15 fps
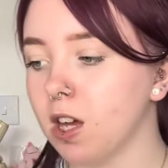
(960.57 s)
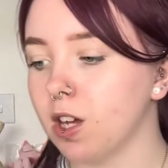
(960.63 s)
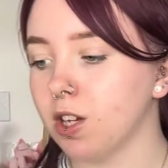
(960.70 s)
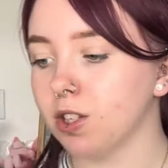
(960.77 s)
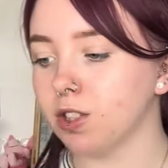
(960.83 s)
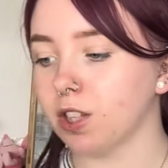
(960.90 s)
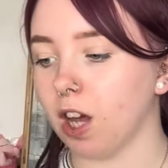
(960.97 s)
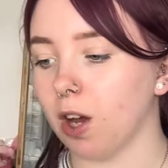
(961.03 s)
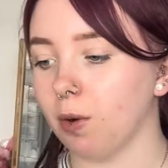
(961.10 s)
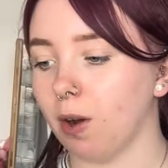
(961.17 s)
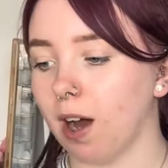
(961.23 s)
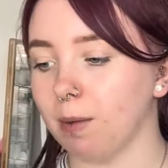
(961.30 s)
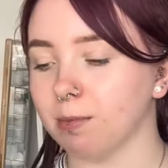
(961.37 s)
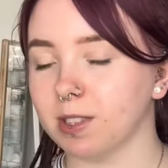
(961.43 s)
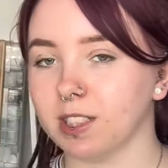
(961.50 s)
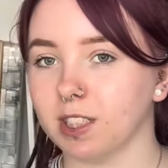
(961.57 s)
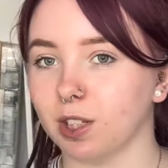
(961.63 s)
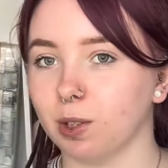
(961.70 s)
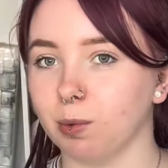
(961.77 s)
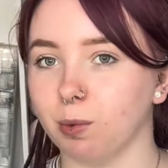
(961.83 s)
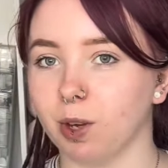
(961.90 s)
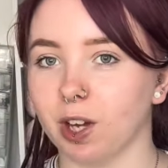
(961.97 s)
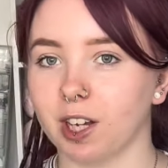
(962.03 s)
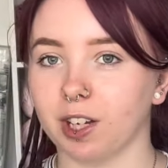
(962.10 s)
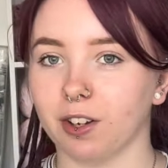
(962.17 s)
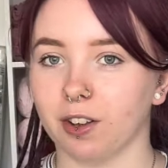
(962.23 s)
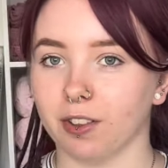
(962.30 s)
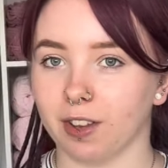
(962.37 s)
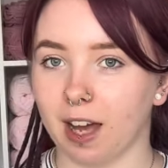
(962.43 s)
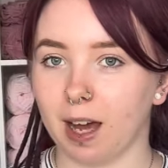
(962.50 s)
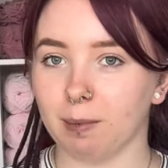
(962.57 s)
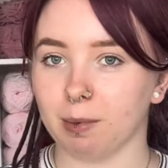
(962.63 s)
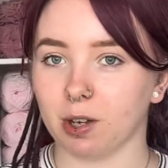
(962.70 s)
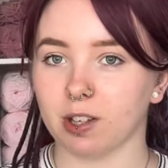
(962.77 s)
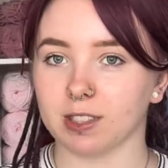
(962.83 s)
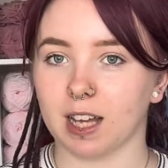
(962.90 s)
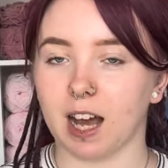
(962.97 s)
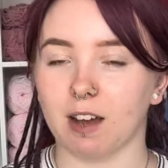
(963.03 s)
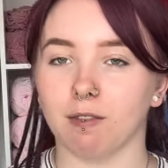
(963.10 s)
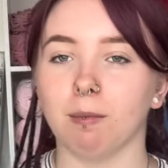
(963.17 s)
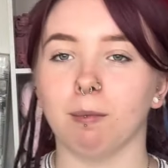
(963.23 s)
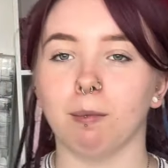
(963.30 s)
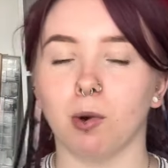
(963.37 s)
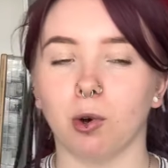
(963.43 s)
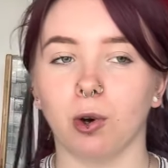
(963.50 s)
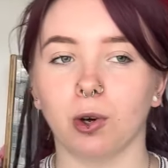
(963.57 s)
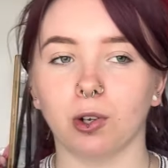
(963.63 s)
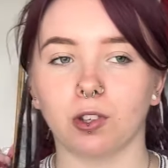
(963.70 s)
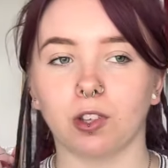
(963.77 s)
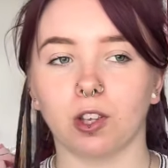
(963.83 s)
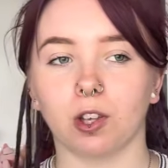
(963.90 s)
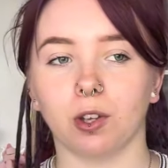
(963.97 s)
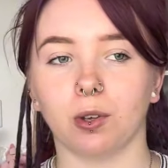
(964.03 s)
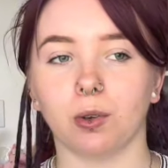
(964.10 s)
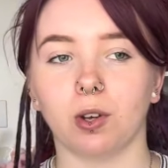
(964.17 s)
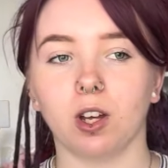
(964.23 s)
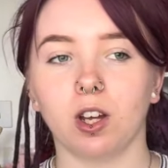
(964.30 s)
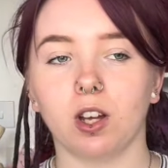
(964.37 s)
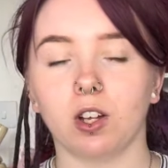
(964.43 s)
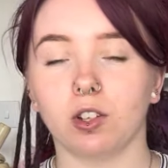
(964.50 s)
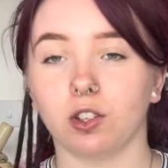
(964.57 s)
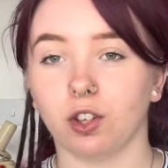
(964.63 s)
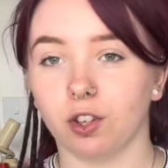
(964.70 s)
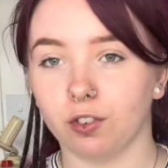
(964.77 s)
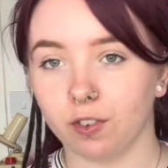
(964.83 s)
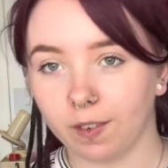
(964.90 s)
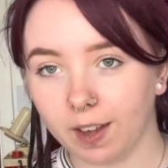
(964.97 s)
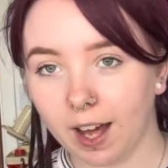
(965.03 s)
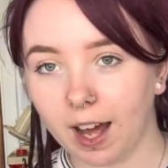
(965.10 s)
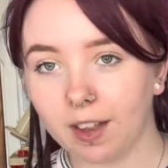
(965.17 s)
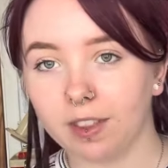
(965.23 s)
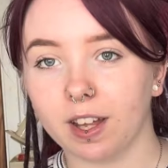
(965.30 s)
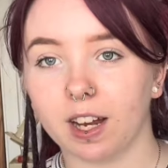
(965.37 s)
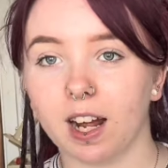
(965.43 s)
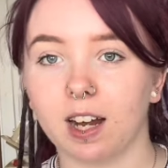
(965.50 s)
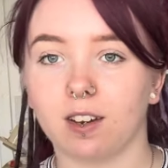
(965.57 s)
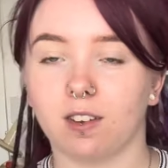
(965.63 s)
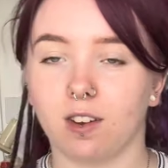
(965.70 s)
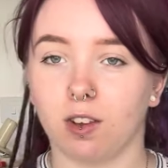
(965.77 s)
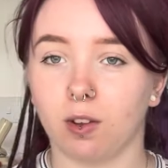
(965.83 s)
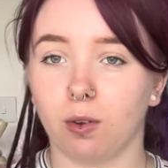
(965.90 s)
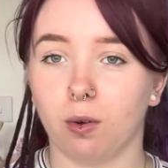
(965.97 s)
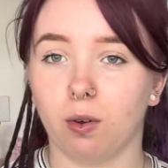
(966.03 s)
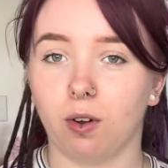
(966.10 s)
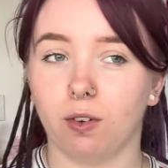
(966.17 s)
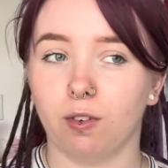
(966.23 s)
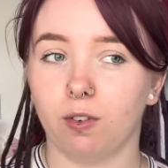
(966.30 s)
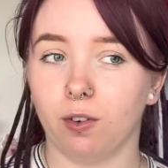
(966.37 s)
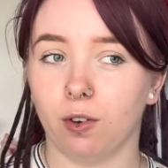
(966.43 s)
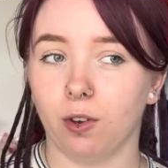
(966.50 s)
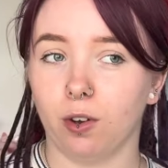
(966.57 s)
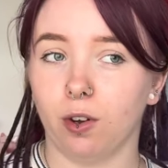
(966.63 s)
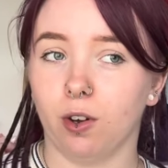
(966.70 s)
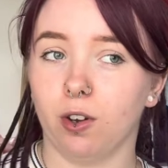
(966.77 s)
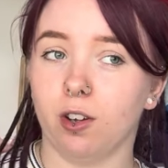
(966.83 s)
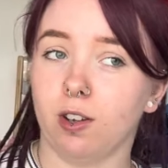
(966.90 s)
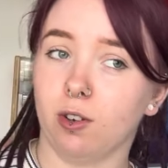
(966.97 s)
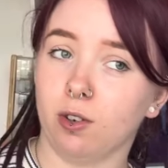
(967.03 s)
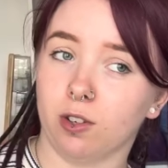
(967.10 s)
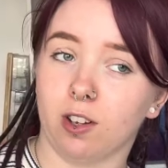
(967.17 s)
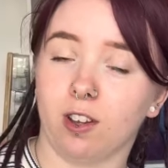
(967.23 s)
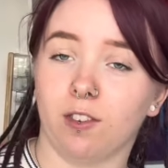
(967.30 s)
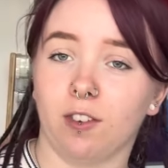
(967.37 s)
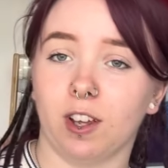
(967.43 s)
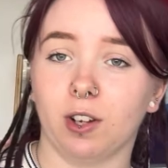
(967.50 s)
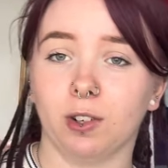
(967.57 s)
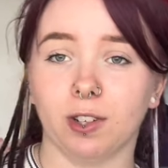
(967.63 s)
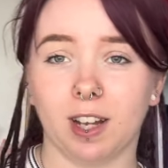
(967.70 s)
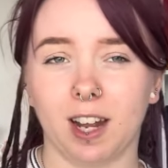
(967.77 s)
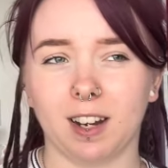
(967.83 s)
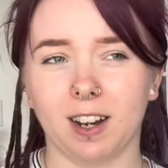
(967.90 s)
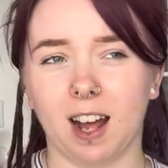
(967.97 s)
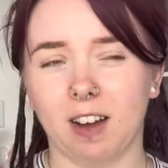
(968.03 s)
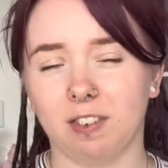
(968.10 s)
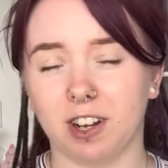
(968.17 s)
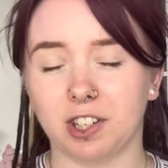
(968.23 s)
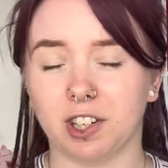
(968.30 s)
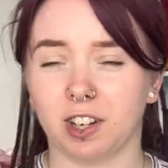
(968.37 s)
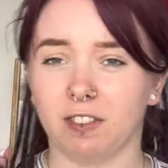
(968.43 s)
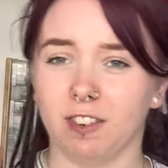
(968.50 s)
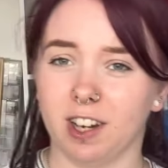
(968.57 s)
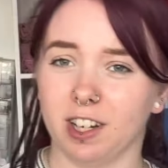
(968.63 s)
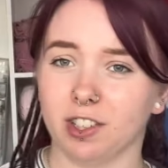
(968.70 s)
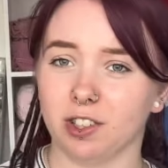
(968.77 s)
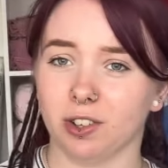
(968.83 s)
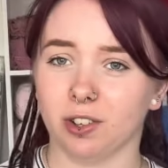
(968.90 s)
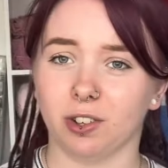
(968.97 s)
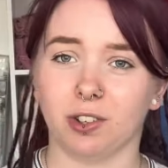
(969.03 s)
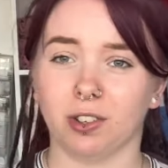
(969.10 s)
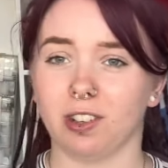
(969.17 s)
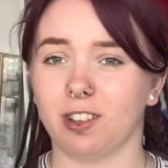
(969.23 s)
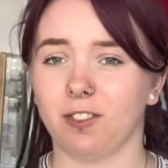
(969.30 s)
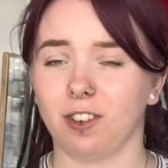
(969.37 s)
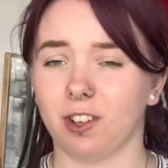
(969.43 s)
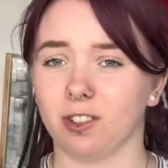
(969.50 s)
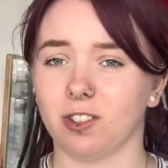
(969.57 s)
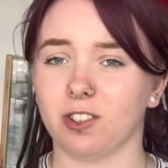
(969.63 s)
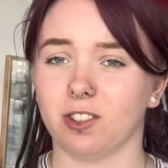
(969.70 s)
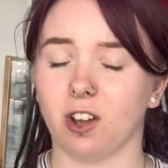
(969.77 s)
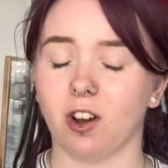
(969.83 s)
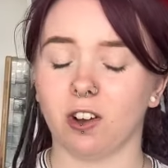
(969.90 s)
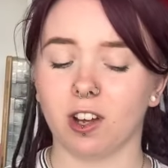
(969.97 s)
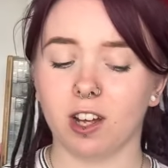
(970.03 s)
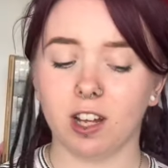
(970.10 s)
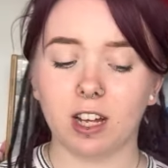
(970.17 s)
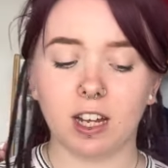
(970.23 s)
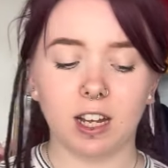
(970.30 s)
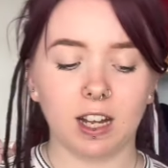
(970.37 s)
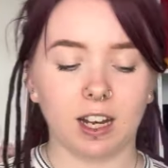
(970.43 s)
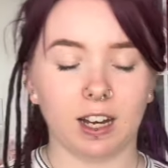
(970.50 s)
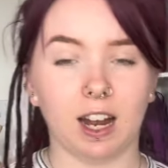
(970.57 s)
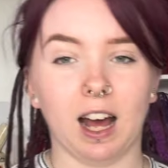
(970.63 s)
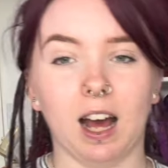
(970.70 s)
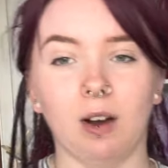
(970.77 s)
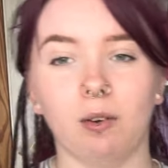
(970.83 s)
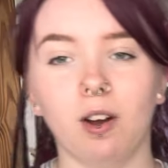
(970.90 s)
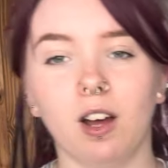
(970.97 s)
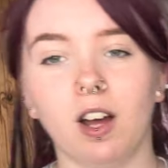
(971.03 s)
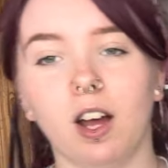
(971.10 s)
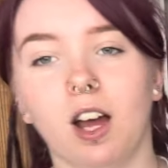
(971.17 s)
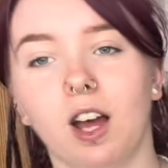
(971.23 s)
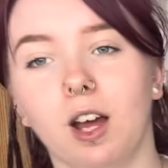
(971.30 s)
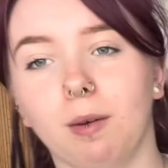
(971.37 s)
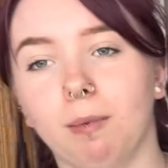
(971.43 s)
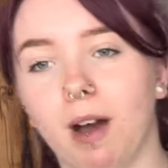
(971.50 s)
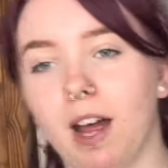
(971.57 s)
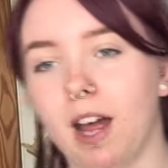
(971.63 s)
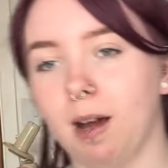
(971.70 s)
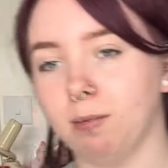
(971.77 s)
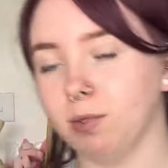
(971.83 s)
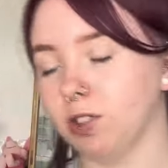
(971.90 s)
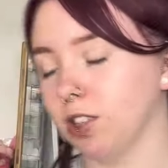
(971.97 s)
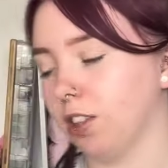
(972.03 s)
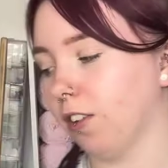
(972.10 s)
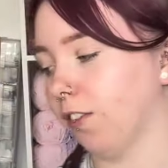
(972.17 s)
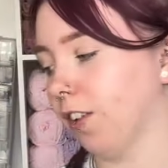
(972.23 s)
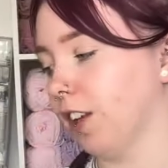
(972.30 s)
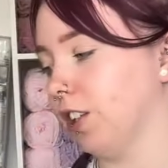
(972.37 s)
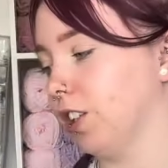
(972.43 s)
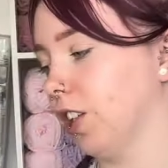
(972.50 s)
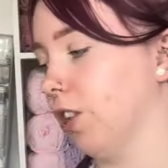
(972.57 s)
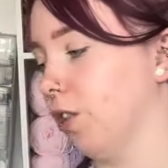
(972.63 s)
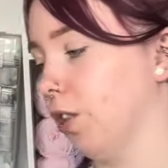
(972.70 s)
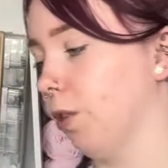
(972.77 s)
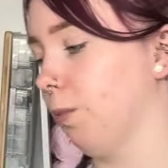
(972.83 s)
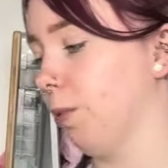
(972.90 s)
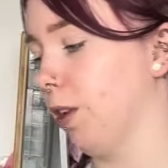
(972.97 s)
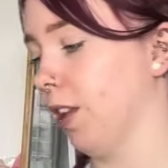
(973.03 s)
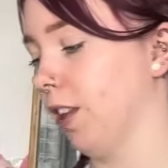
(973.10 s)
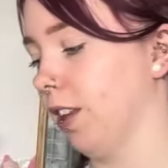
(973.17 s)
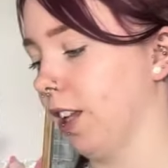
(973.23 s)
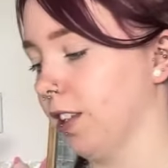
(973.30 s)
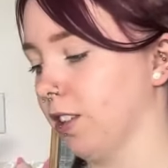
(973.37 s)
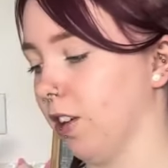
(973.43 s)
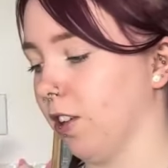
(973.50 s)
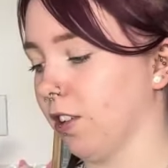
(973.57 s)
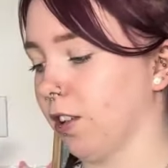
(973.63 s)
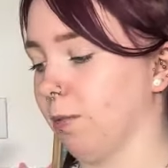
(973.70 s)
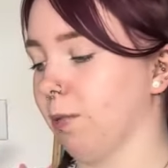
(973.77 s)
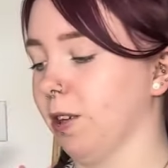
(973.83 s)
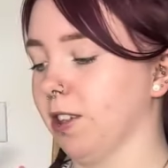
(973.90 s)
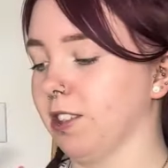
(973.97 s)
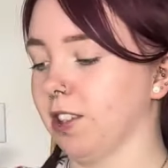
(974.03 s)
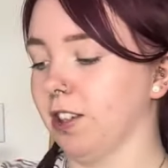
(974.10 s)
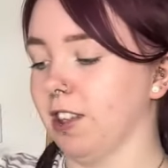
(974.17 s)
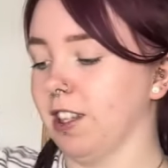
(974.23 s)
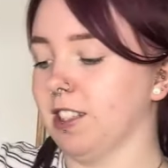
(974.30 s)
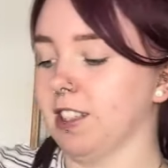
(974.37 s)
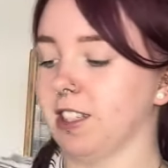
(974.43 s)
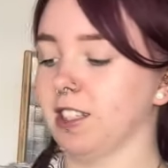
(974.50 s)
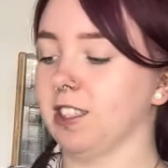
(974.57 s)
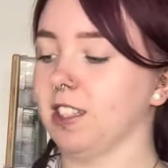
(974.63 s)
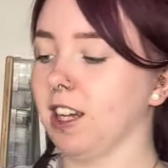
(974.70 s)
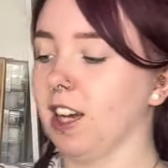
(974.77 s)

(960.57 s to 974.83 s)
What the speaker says: So I'm still working on that because I have more to do for that than I do for Huddersfield, and I've actually finished all the Huddersfield stock now. I am just finishing up this octopus, so this is